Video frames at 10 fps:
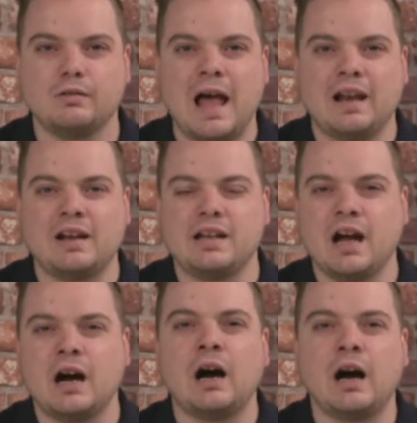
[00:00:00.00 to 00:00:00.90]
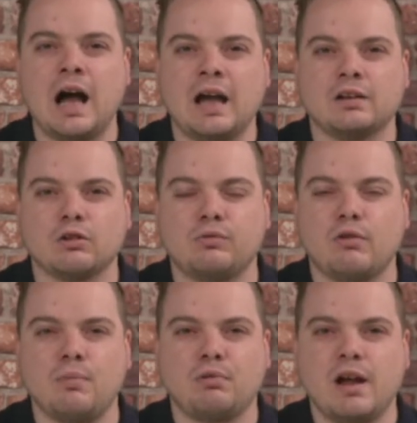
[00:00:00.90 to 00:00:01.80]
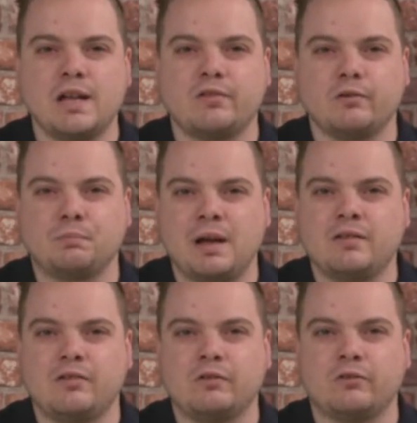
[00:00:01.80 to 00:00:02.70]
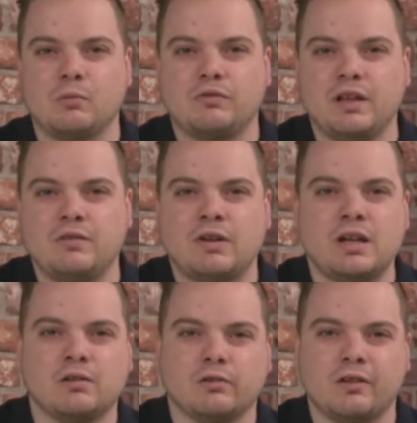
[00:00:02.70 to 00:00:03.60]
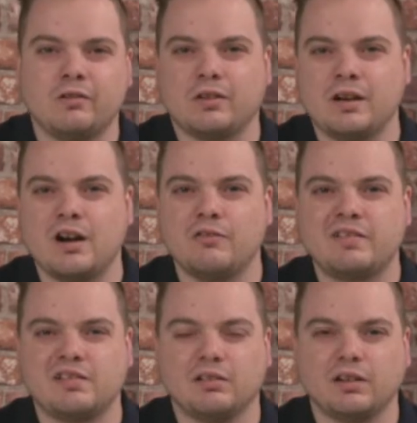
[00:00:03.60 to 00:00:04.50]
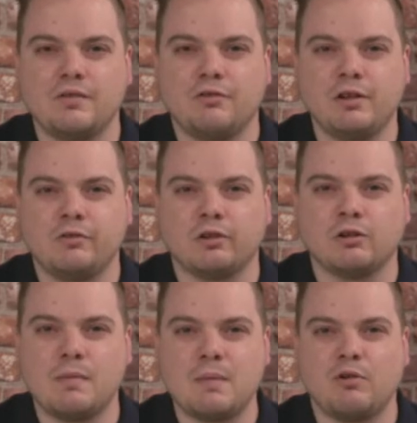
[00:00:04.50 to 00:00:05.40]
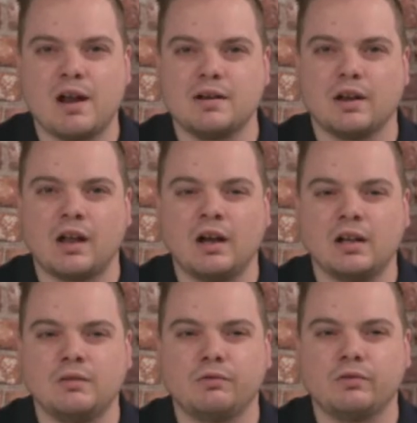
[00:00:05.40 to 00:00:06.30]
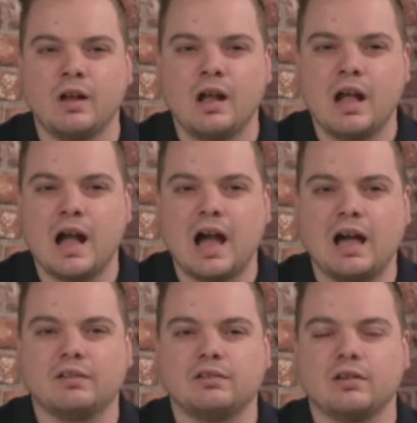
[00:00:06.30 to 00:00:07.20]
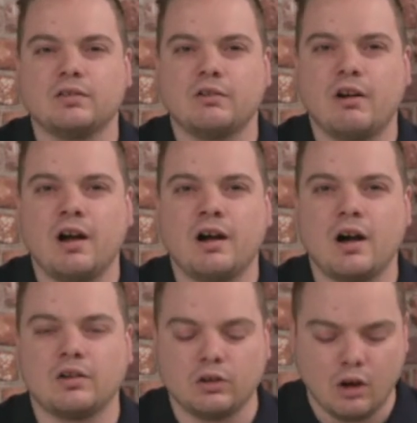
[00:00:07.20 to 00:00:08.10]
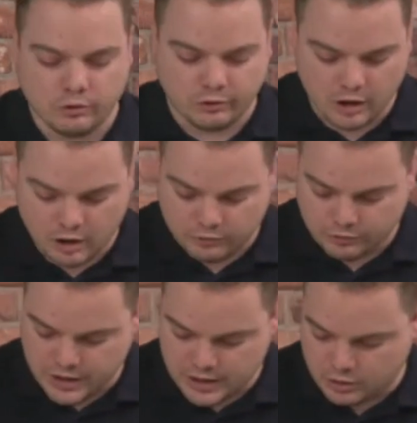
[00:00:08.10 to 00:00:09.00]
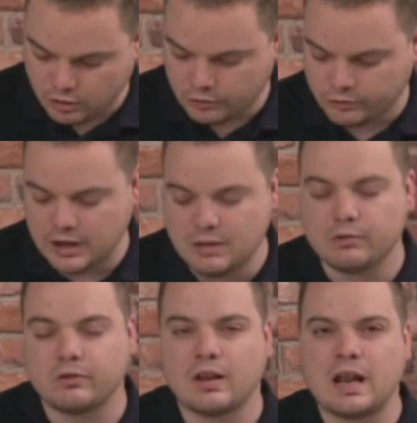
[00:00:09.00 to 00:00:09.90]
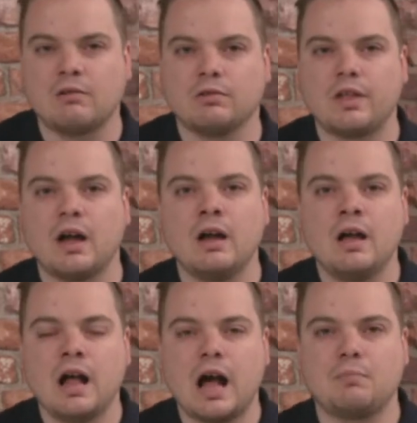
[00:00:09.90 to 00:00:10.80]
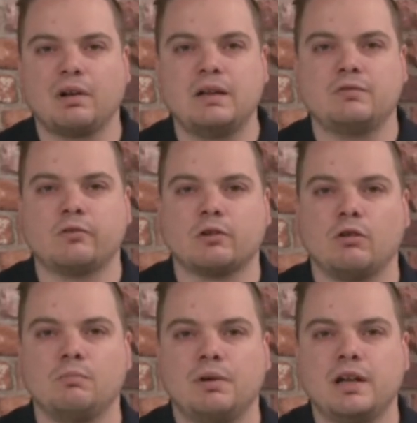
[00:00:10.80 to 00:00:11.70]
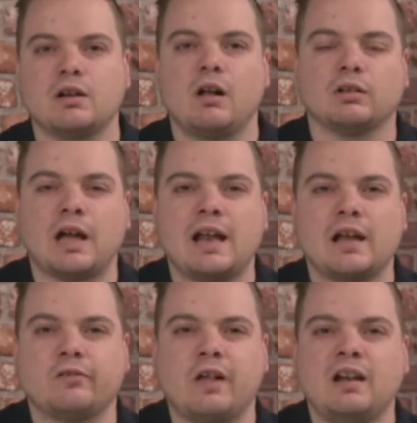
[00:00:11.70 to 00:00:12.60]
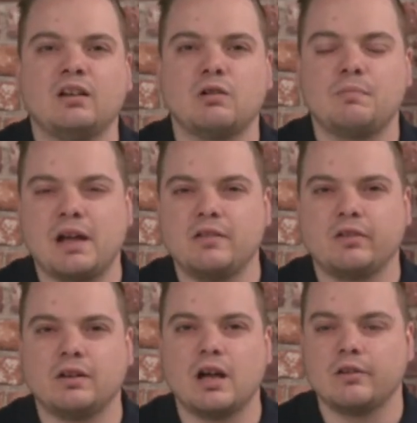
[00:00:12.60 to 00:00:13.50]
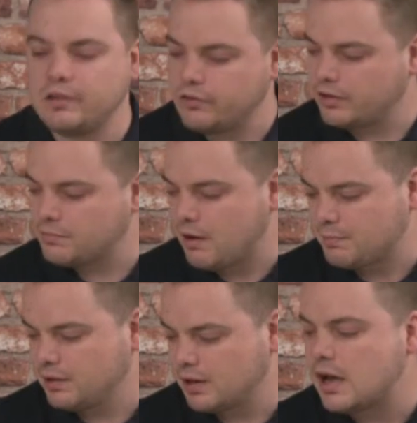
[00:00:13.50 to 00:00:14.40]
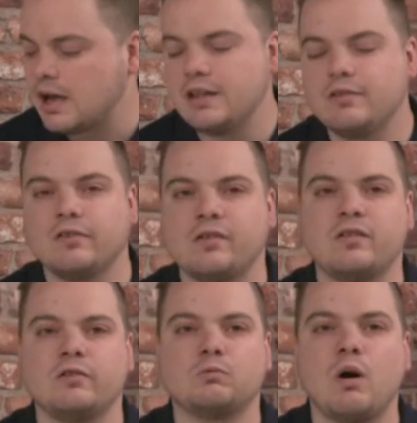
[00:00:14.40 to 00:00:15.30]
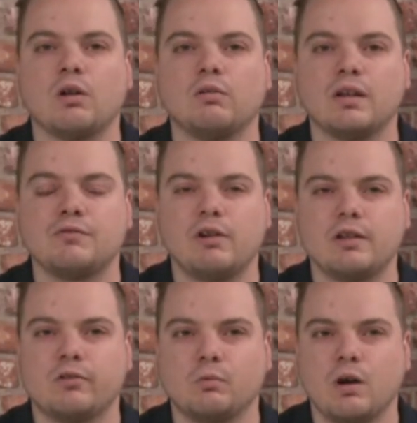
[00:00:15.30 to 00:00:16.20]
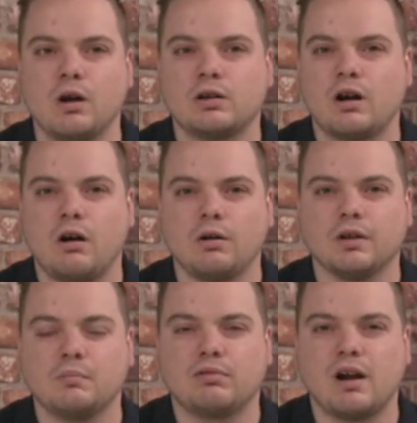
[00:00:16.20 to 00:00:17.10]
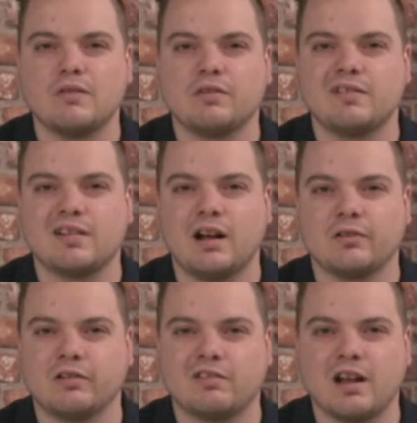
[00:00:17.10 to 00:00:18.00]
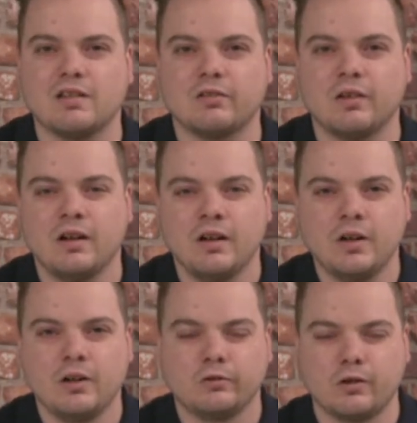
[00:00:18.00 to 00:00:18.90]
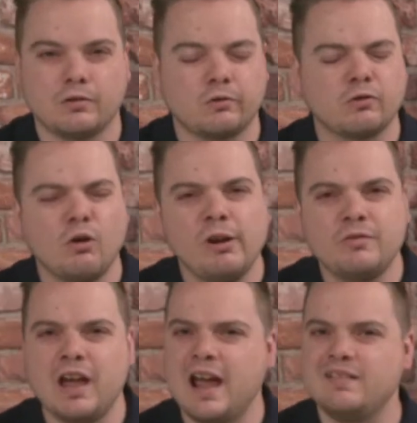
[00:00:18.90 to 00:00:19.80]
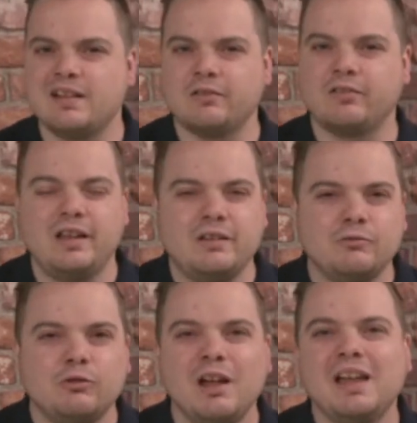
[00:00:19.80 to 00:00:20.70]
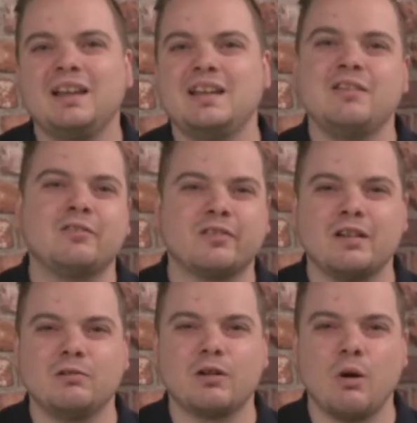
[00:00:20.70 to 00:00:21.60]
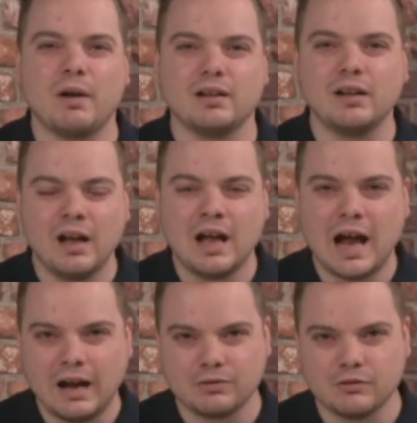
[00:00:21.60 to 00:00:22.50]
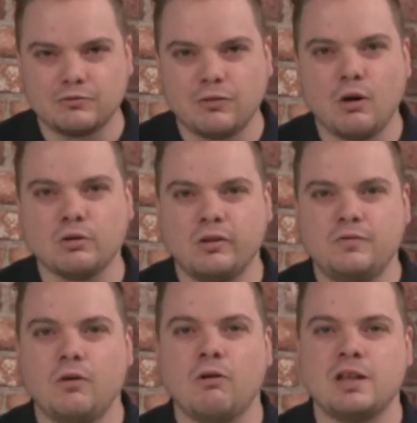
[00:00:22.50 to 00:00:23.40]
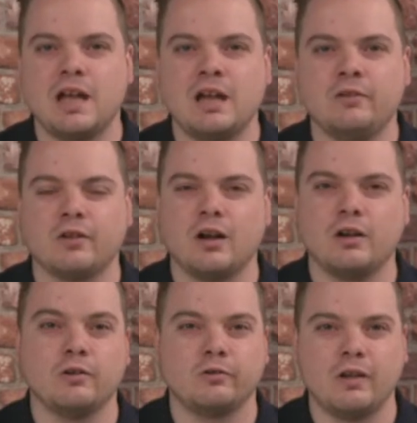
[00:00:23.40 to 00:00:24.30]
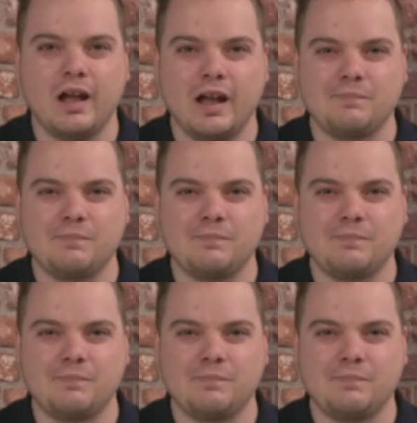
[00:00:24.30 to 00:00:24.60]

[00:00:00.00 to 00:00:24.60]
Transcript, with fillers: LNER and other operators painted some of the vehicles into their original liveries to commemorate the lives. And there are a lot of the colour schemes still out there. I believe there's a company called LSL who are painting theirs into the popular Intercity Swallow livery to work on private charter trains. So the story of the HST really is still going. After 44 years as